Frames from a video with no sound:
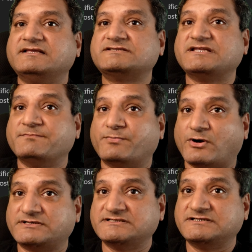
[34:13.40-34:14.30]
is
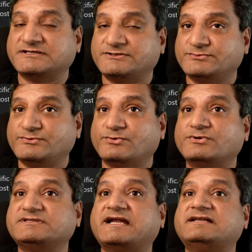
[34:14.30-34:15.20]
important to
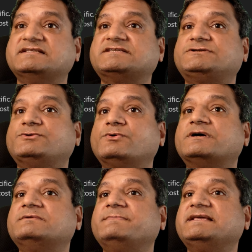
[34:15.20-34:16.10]
know, that is
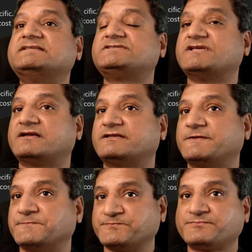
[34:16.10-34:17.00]
token based
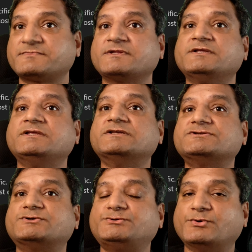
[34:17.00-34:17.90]
chunking.
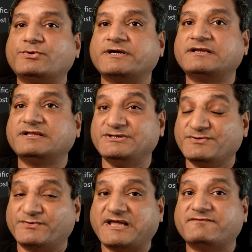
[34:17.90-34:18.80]
So token,
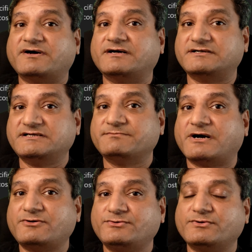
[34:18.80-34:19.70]
you would have heard
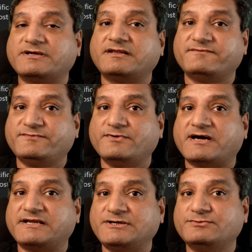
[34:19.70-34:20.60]
about token if you
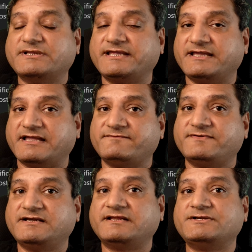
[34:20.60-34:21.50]
are into the AI
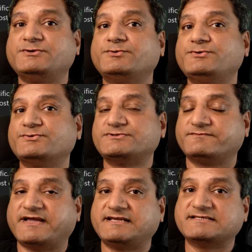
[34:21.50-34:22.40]
field and you
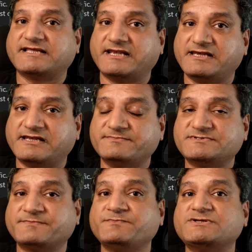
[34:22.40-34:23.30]
use various
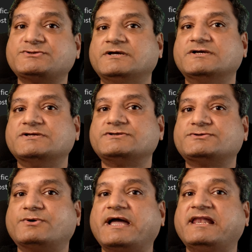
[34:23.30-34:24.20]
LLMs.
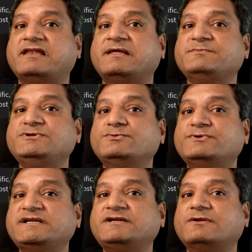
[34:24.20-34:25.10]
So LLM
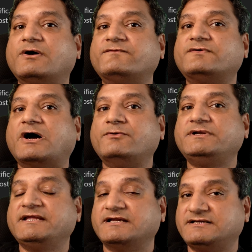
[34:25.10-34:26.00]
unit of
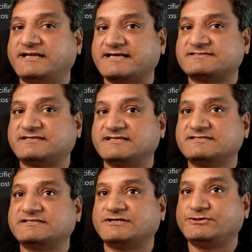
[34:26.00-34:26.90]
counting a text
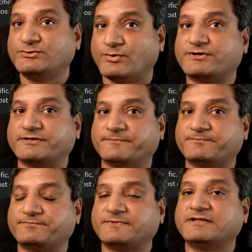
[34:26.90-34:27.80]
is token,